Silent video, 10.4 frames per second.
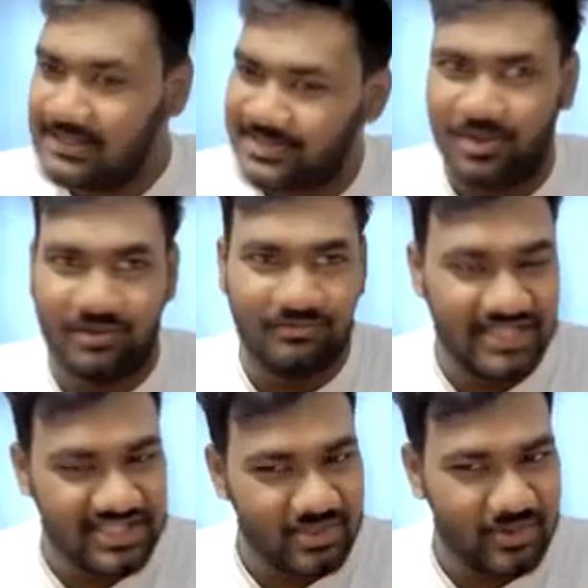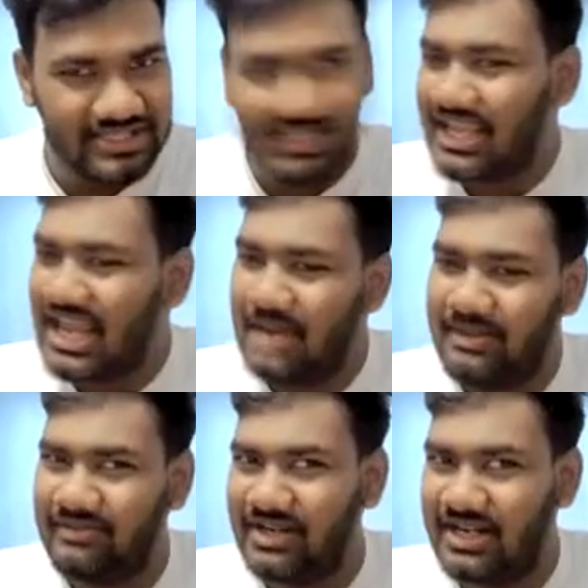So this question can
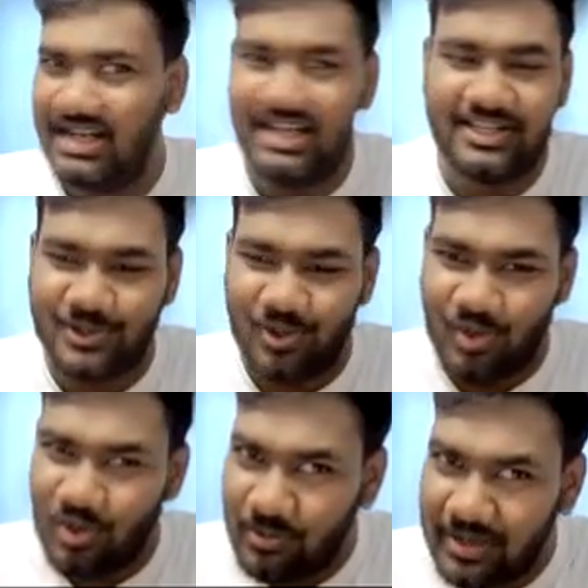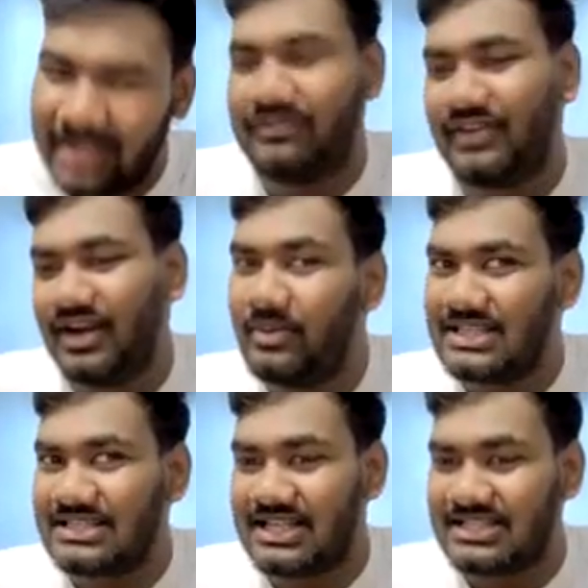be worded in so many different
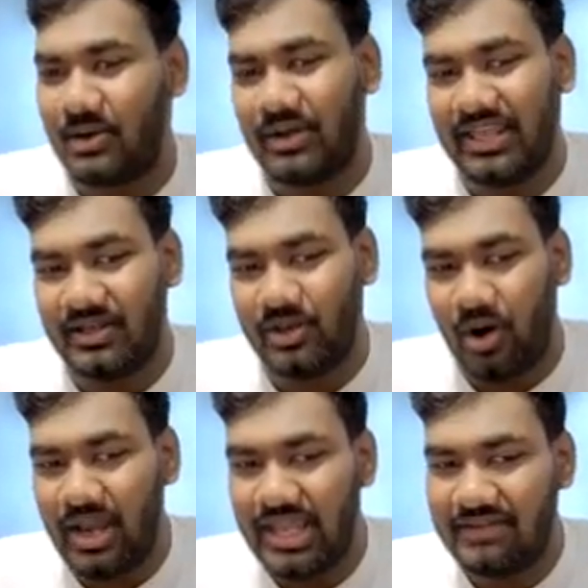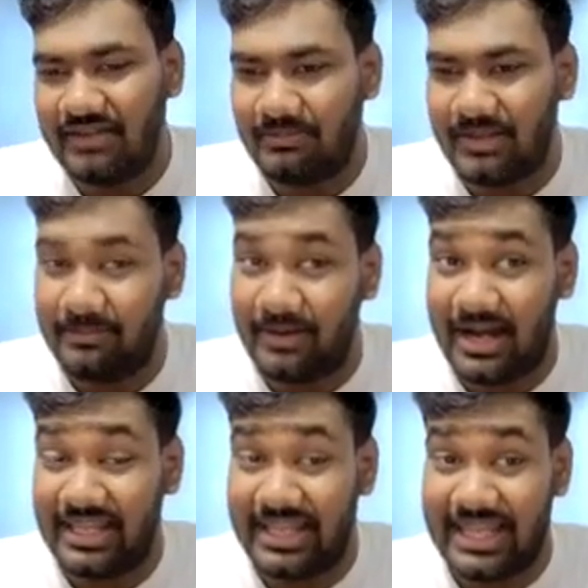ways, guys. Now, in your A-level paper,
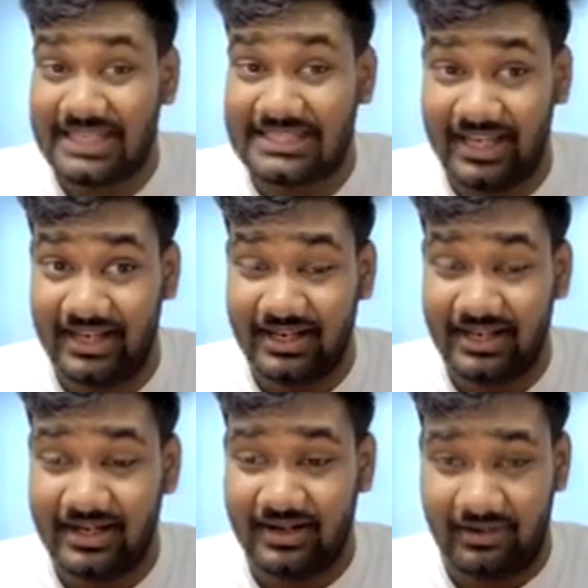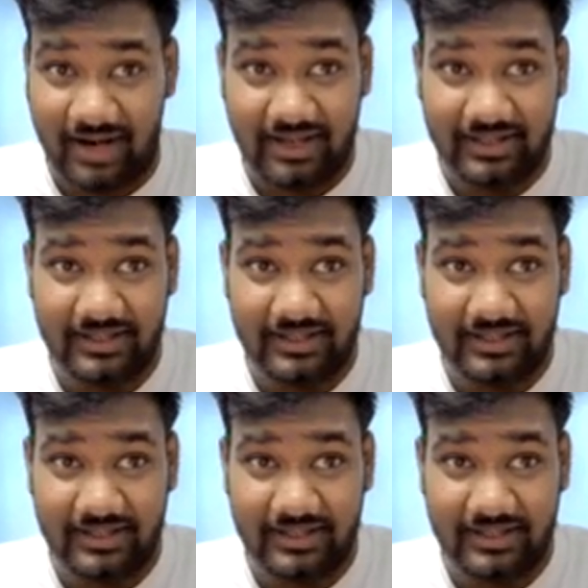I can say, right,